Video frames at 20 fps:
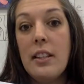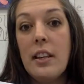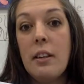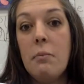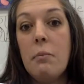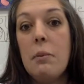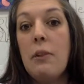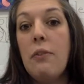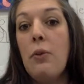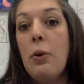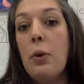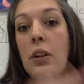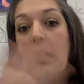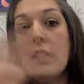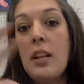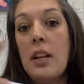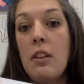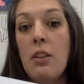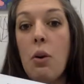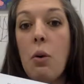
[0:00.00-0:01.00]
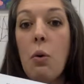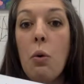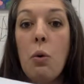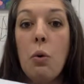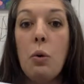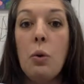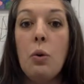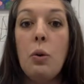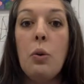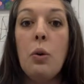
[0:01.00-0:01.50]
It can be focused on the
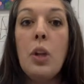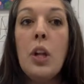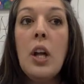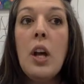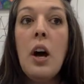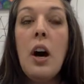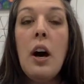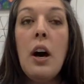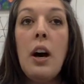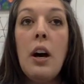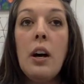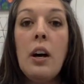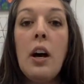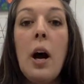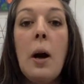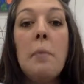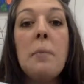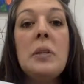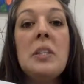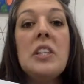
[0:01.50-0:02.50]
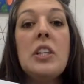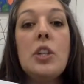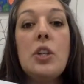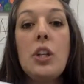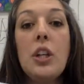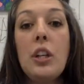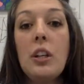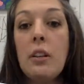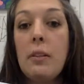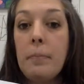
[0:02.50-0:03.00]
whole
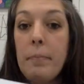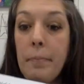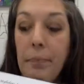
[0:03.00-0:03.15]
composition.